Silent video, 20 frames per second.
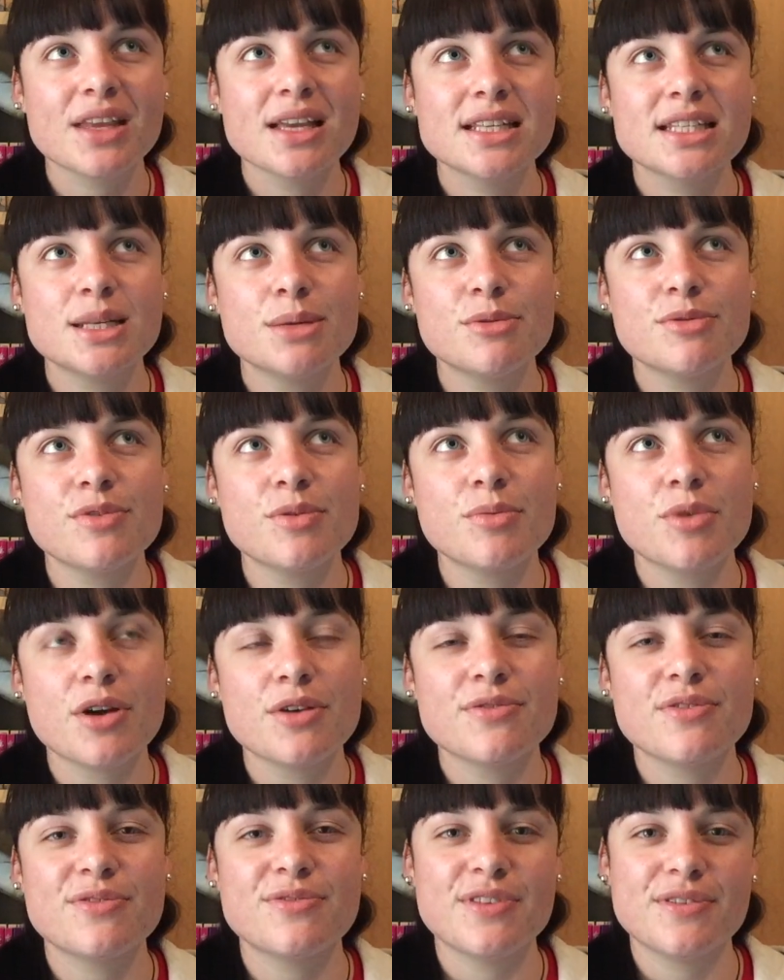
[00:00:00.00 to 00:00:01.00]
some of them
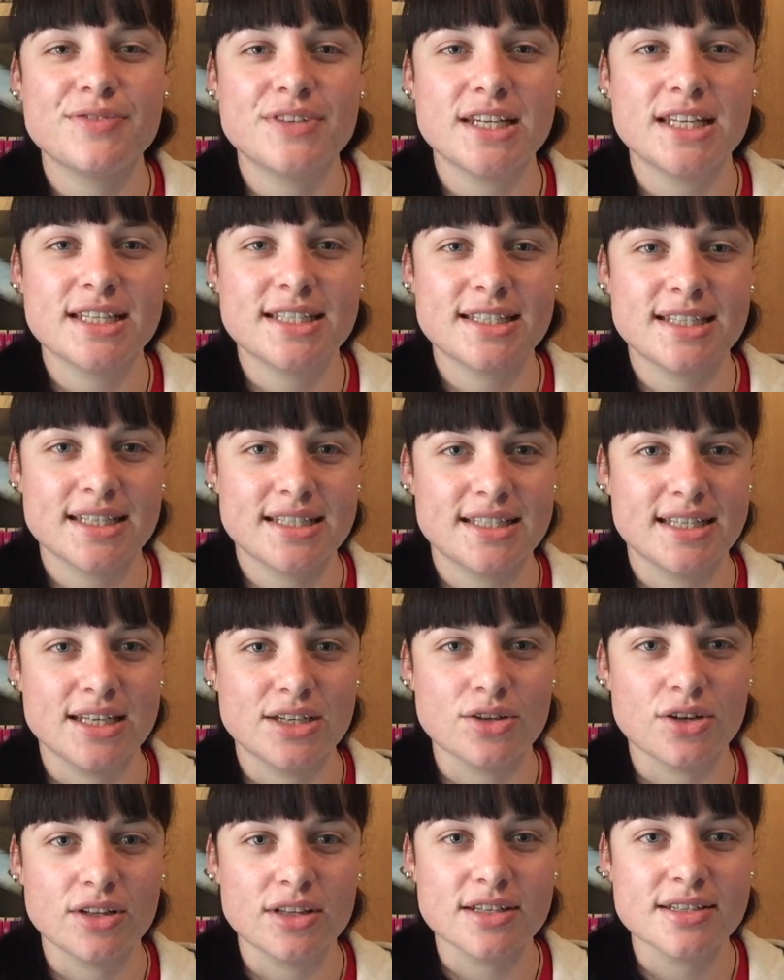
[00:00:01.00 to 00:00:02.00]
go for $15 to
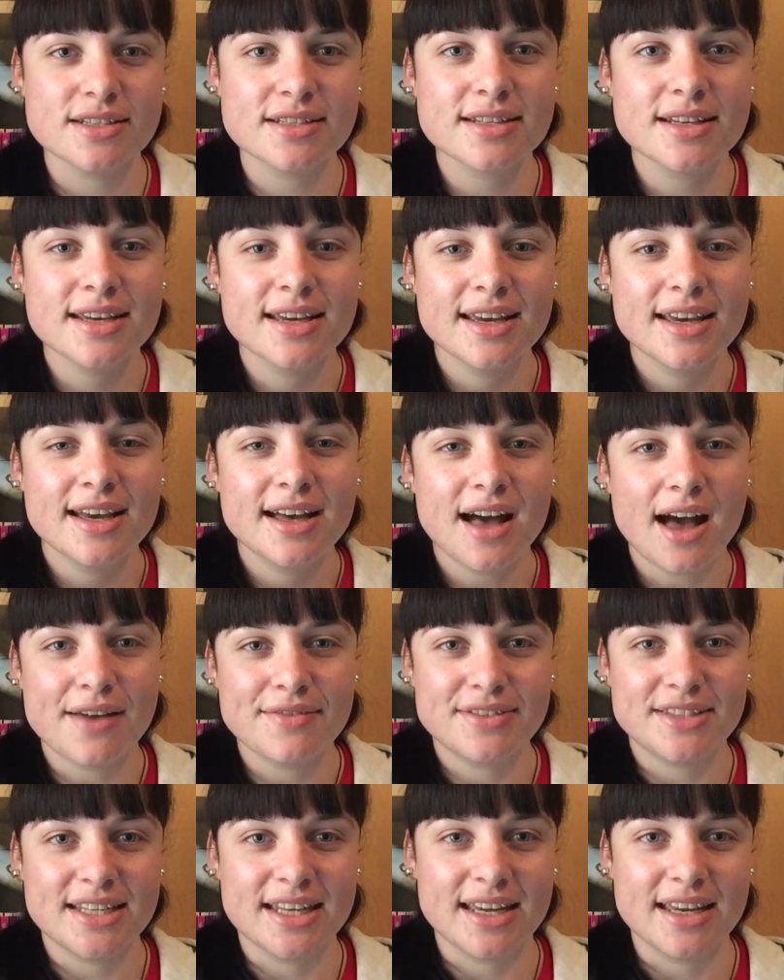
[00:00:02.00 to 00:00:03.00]
$16
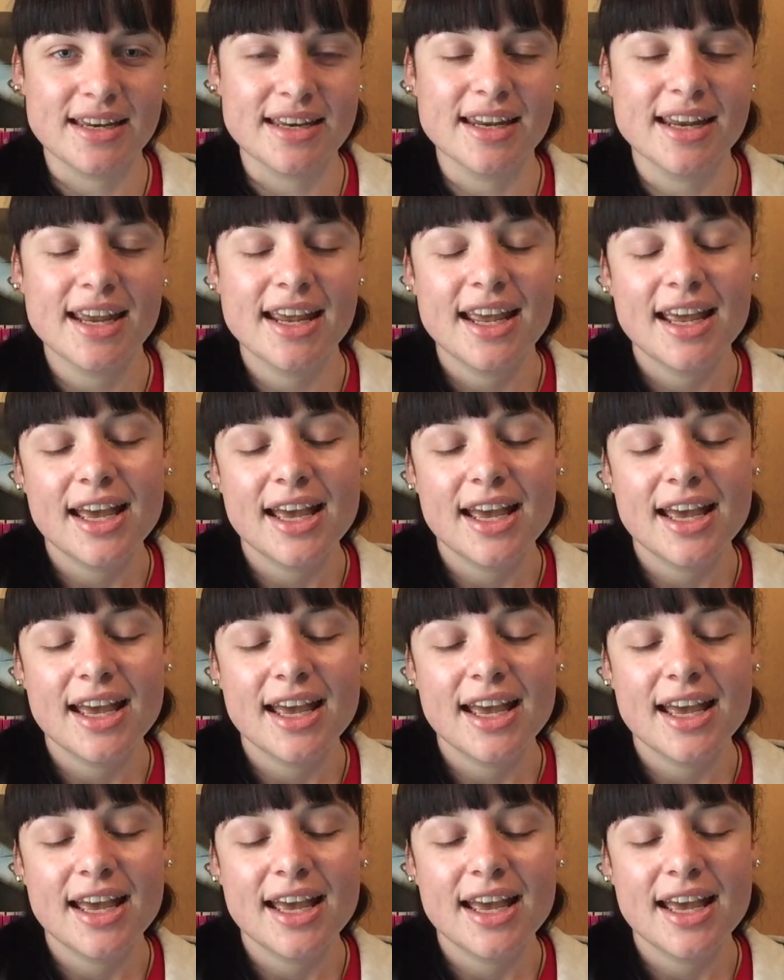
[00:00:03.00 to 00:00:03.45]
I've seen,